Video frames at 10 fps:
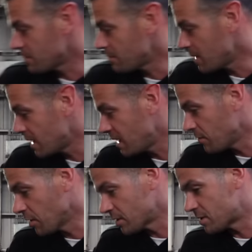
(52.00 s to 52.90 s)

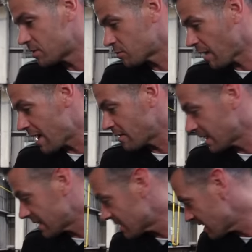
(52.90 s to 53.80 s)
medieval
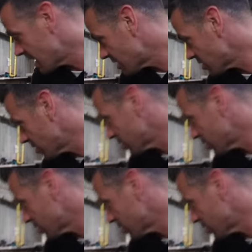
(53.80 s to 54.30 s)
drowning station or